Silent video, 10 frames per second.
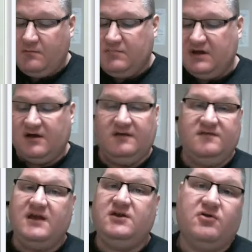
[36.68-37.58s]
Because
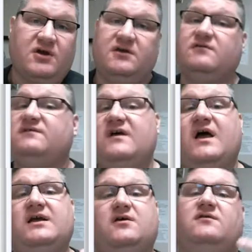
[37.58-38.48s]
then you're going to use
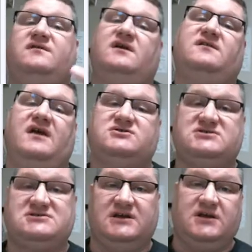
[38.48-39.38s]
sine, cosine,
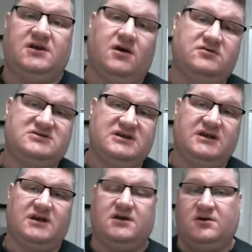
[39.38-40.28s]
tangent, secant,
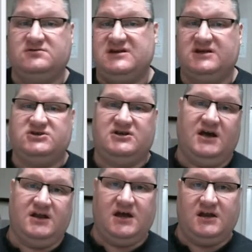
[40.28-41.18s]
cotangent,
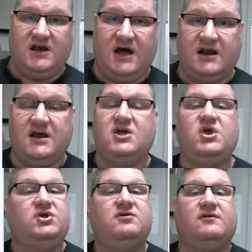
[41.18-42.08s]
yada, yada, yada.
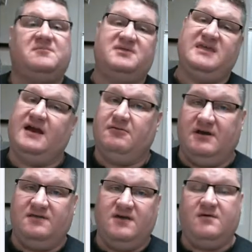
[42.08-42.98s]
You use
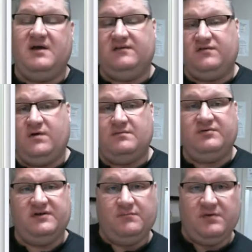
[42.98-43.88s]
Pythagorean theorem, a squared
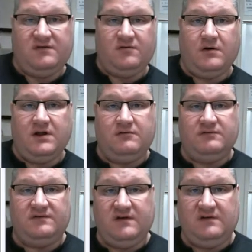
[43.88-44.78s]
plus b squared
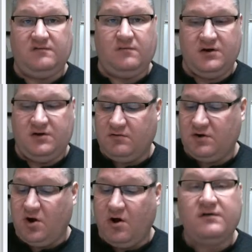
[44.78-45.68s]
equals c squared. You
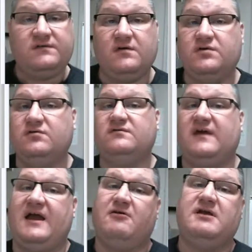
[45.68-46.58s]
can also use
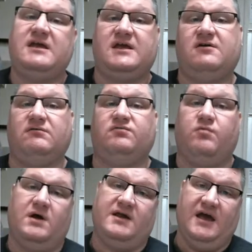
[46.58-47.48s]
area equals
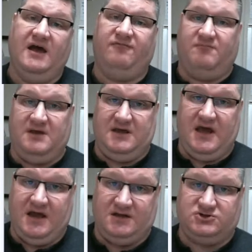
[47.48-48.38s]
1/2
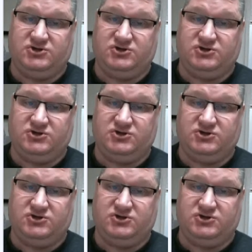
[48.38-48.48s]
bh.